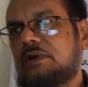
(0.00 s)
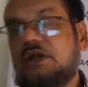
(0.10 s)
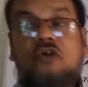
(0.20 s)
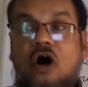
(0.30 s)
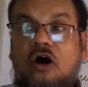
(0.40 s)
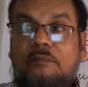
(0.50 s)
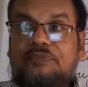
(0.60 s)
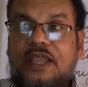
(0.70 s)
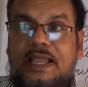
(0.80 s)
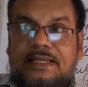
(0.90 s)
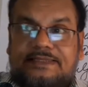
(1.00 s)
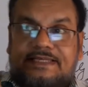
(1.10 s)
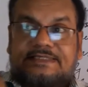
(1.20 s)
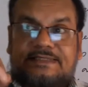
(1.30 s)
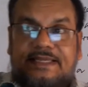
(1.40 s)
You know,
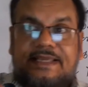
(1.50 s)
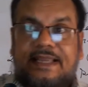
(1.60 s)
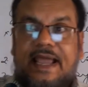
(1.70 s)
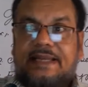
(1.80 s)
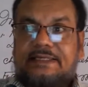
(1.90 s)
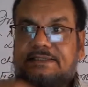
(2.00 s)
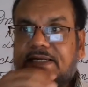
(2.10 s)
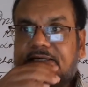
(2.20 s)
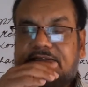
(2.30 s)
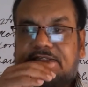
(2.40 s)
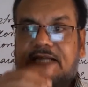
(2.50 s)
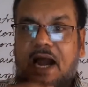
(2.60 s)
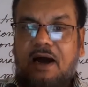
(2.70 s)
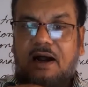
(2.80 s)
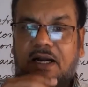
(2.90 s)
these three characters
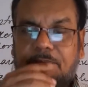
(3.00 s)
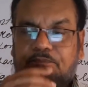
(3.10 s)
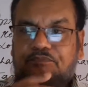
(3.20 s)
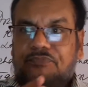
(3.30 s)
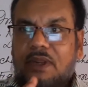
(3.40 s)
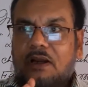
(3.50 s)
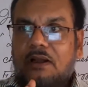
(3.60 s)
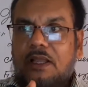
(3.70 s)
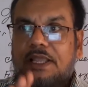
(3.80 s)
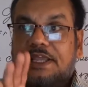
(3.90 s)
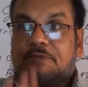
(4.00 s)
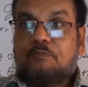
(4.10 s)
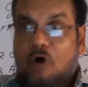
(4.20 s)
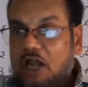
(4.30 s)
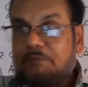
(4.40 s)
are
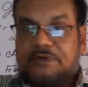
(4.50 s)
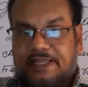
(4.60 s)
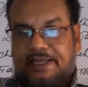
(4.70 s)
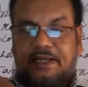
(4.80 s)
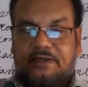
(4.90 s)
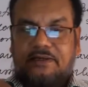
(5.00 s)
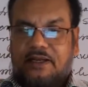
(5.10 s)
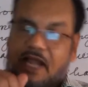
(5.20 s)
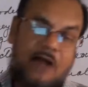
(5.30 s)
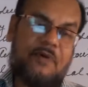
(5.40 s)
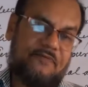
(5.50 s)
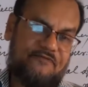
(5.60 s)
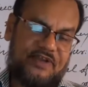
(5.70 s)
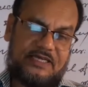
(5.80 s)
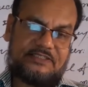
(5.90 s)
involved in love
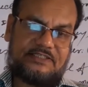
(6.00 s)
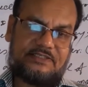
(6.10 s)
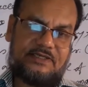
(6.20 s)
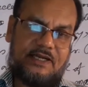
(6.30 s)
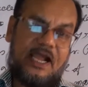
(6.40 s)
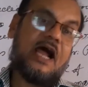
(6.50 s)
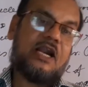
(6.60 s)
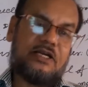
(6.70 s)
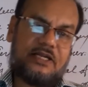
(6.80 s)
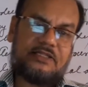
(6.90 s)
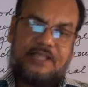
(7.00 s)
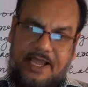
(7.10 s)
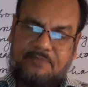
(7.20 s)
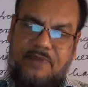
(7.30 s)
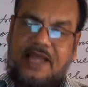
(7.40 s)
affairs and
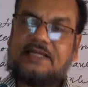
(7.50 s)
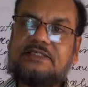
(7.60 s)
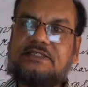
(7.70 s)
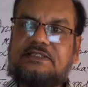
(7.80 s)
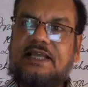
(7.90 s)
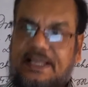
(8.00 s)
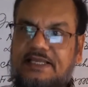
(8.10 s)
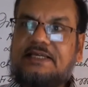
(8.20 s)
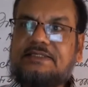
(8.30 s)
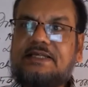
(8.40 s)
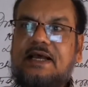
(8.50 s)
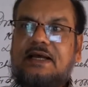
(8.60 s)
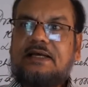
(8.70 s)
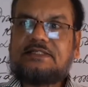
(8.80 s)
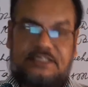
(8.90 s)
their marriage is
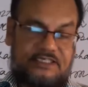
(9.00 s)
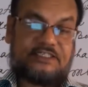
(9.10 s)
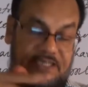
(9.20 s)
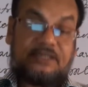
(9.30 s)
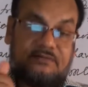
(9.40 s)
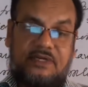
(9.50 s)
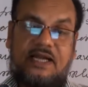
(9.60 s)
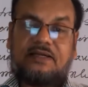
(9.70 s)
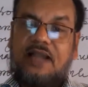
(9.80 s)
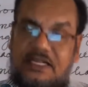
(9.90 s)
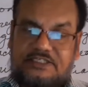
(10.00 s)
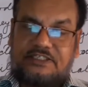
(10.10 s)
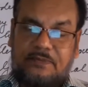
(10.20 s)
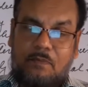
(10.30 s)
shut at last.